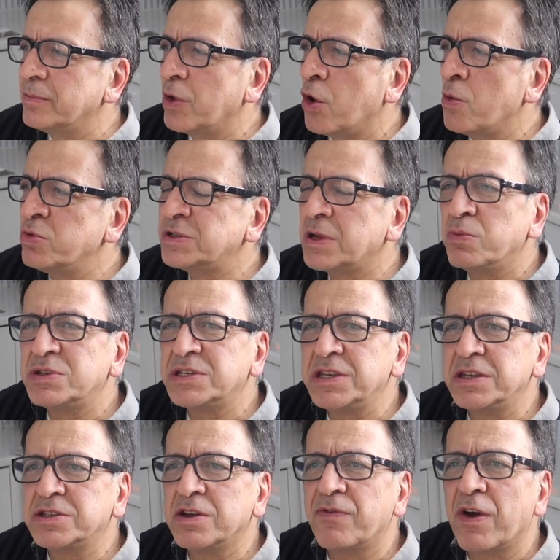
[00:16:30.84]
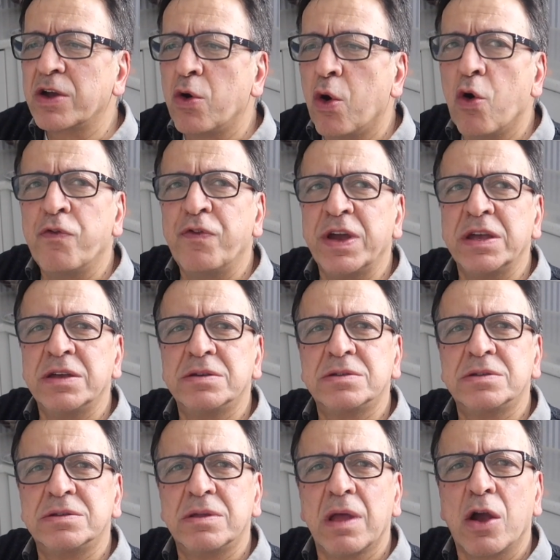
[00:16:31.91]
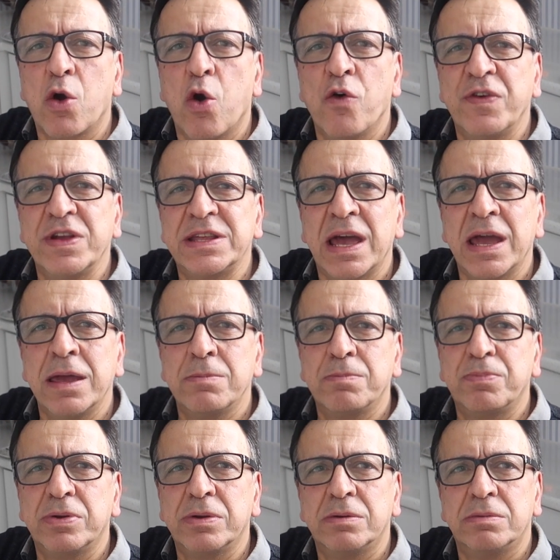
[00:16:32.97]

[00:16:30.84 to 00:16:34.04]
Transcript: almost I would say sort of a coffee, a coffee type